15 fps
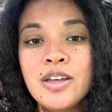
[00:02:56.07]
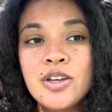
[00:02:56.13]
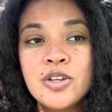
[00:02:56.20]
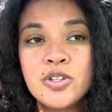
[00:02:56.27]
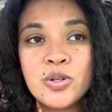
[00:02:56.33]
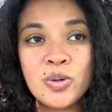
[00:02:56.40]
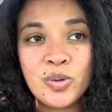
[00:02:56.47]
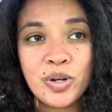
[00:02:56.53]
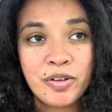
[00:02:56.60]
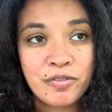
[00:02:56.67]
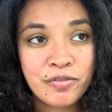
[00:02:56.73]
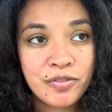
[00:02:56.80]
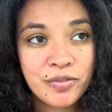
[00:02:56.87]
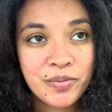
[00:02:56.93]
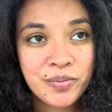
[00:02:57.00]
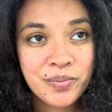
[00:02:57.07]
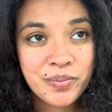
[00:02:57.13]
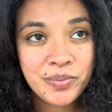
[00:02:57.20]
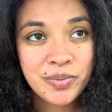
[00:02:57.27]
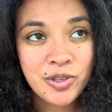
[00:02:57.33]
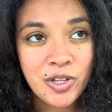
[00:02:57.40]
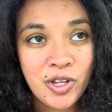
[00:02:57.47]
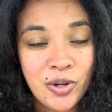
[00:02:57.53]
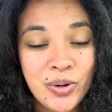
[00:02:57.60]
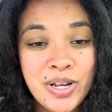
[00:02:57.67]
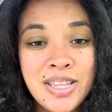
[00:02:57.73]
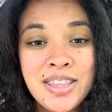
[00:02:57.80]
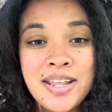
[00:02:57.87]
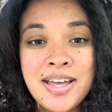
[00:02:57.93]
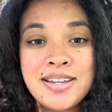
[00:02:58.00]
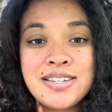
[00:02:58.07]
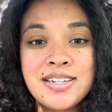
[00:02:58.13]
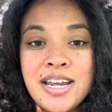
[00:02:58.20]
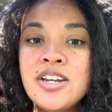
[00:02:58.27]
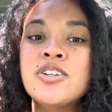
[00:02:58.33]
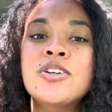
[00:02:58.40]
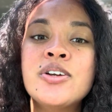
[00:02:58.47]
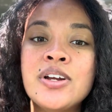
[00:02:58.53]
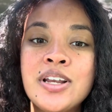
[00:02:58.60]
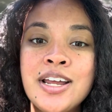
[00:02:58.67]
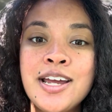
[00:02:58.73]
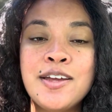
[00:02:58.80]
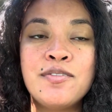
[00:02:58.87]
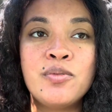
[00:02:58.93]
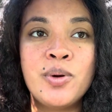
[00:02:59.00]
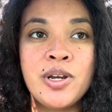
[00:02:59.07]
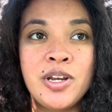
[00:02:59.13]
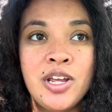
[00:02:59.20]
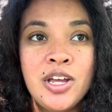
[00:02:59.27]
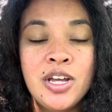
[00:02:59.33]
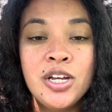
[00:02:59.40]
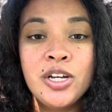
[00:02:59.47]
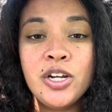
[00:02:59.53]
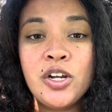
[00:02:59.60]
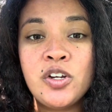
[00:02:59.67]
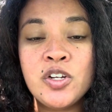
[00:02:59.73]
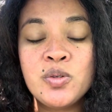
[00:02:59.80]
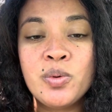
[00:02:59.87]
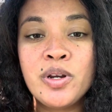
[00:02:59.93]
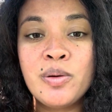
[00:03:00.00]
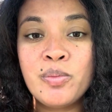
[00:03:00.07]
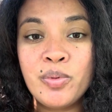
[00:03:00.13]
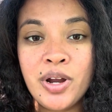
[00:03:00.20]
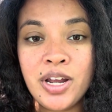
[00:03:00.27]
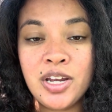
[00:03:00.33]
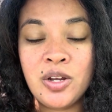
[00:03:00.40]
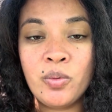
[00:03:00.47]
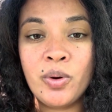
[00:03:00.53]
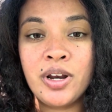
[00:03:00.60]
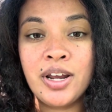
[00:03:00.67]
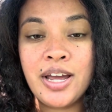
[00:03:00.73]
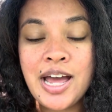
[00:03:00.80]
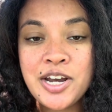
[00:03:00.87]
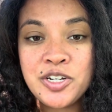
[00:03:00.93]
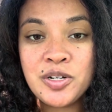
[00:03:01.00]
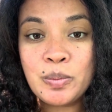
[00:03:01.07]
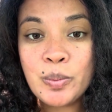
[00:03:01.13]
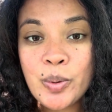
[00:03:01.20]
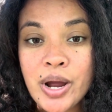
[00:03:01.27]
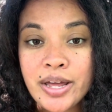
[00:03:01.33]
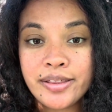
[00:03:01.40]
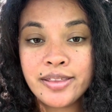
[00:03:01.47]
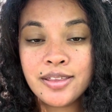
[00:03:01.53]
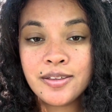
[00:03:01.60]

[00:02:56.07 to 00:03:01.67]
So if you're in that stage in your life when you just want to break, you want to catch your breath,